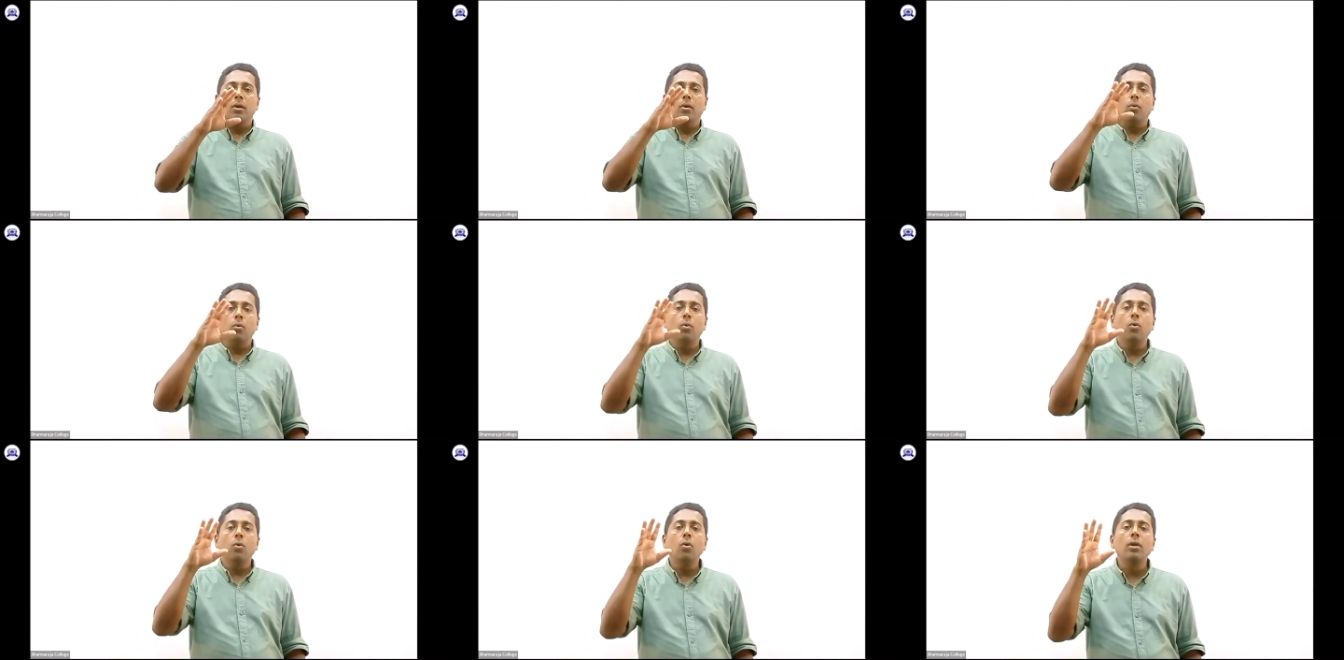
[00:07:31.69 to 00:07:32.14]

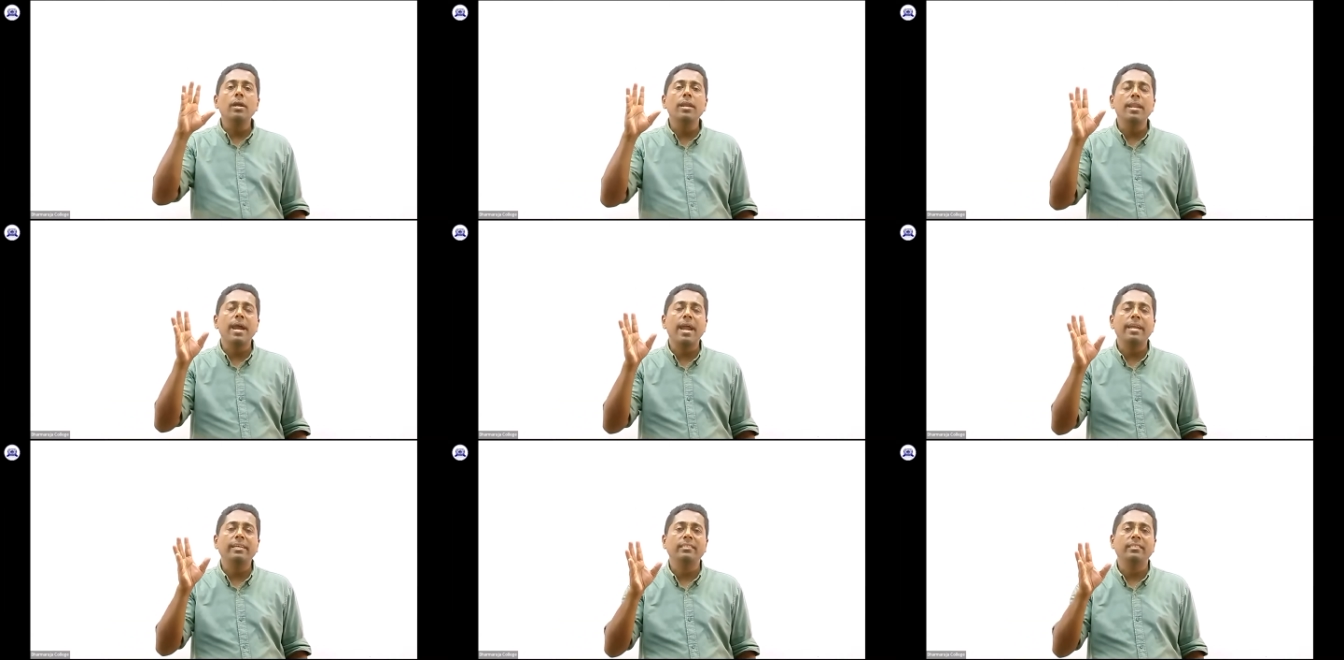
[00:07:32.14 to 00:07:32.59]

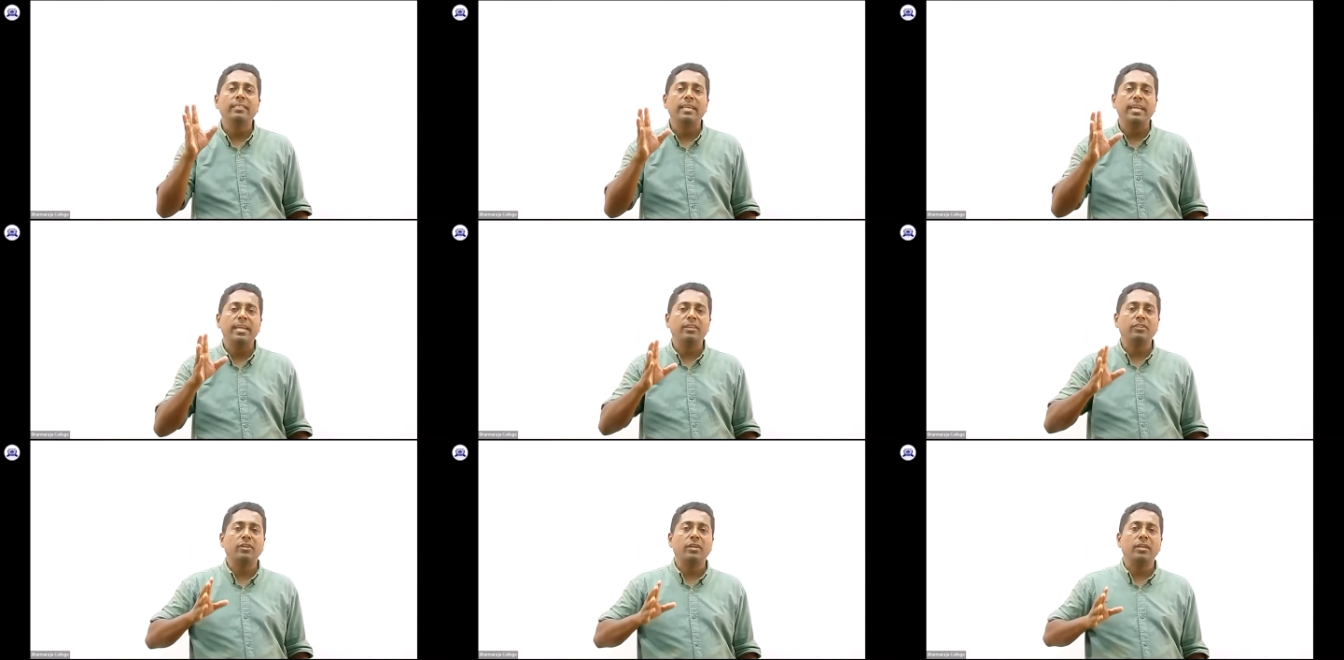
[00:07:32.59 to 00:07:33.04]

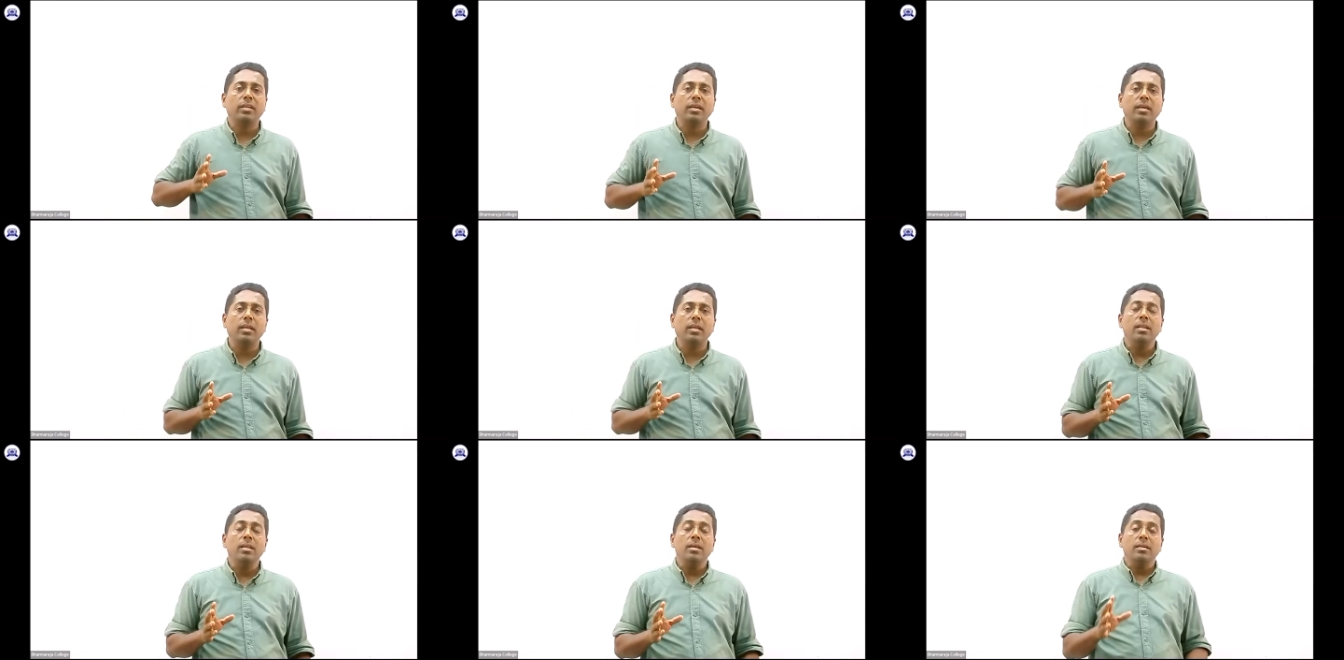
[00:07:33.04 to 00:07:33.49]

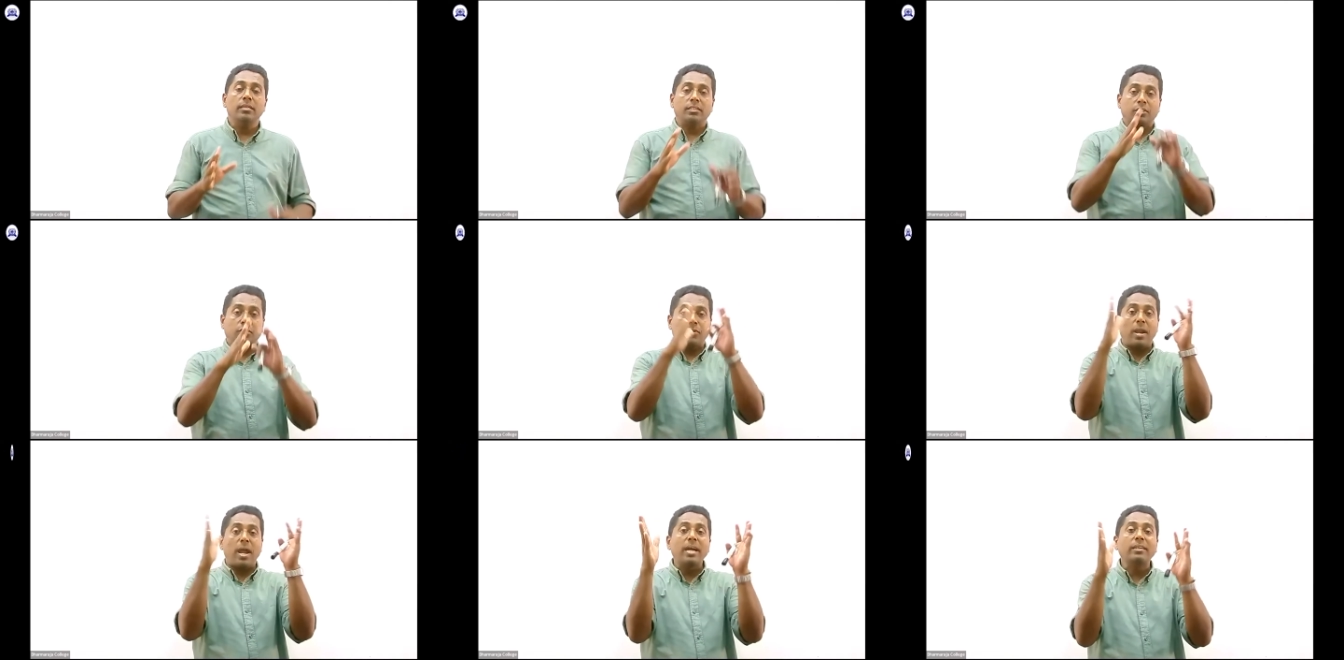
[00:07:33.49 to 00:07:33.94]
organizational
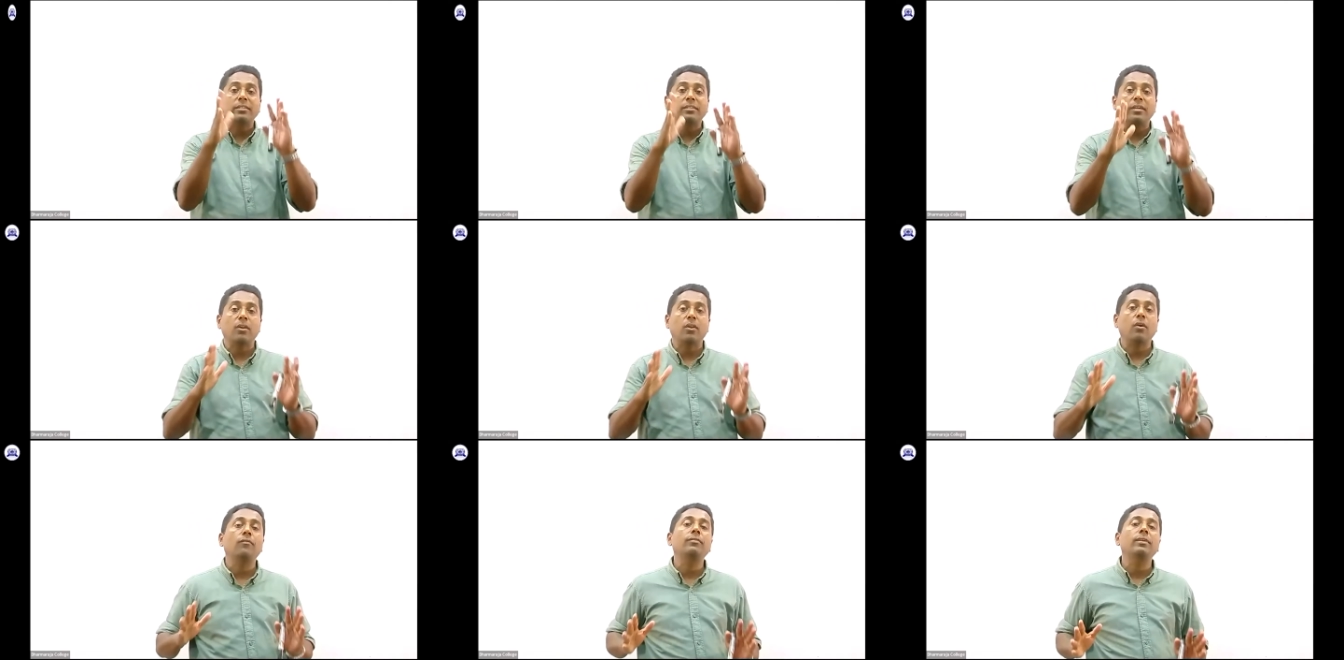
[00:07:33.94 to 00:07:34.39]

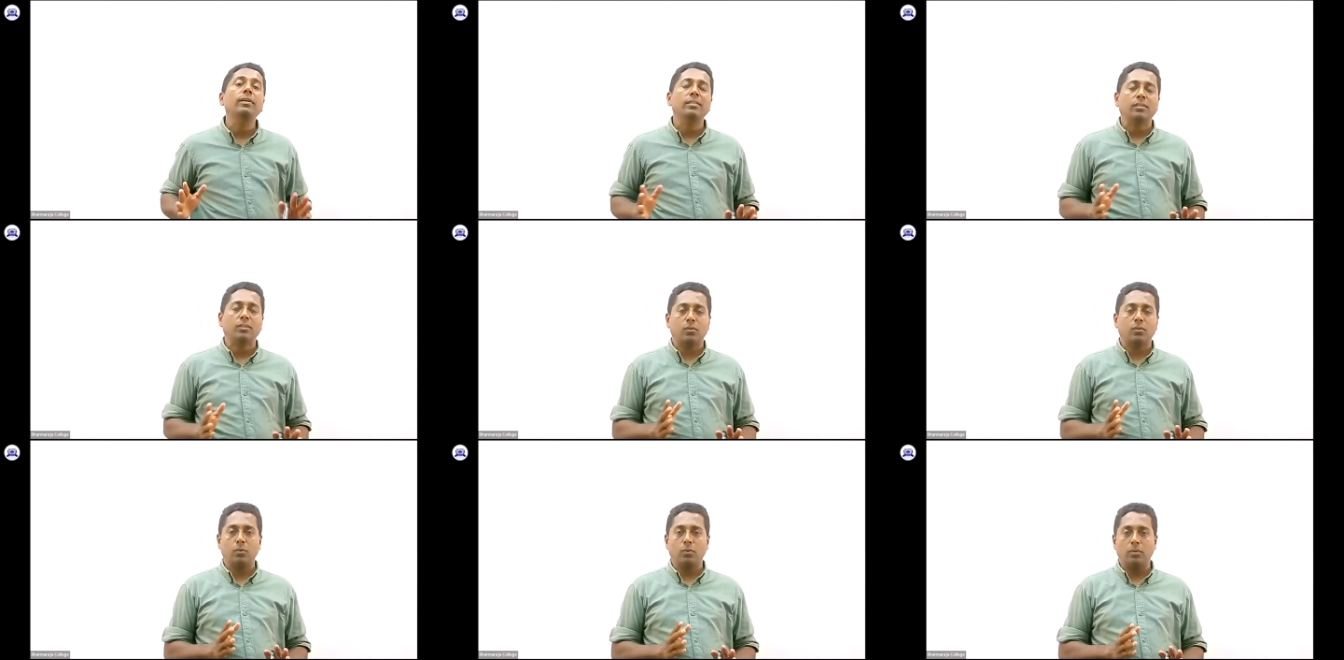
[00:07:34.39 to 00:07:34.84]
structure of the
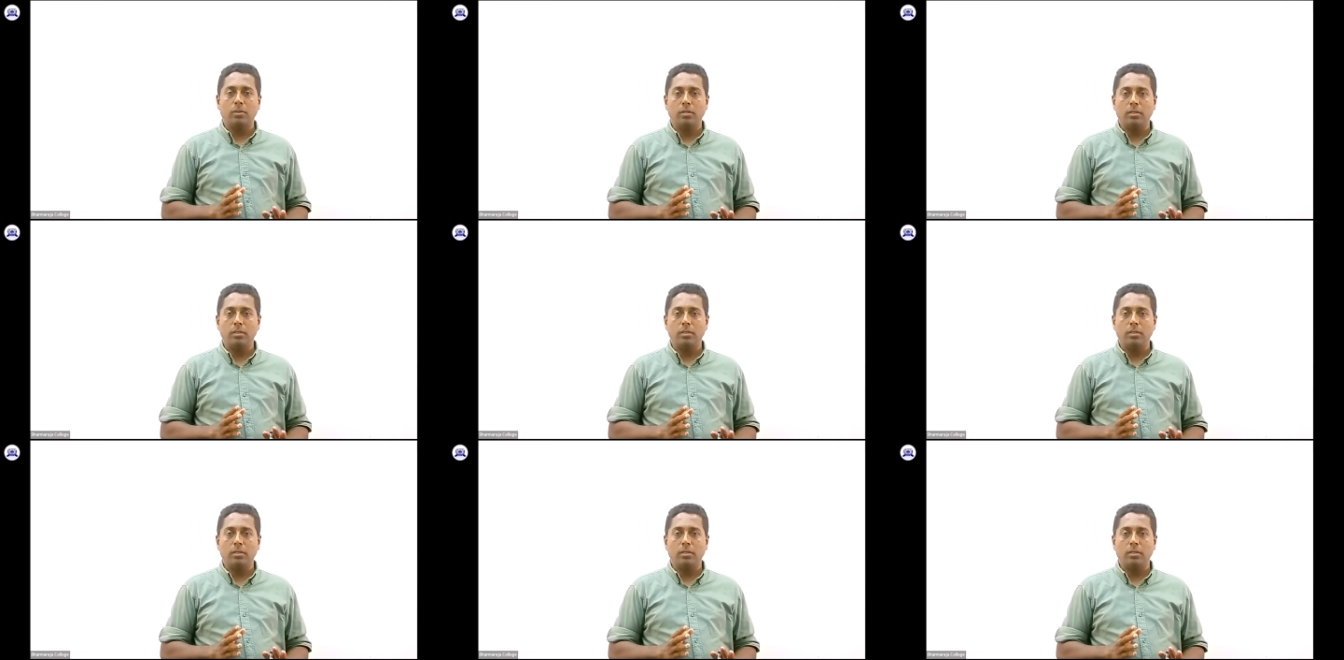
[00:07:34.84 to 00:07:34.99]
school.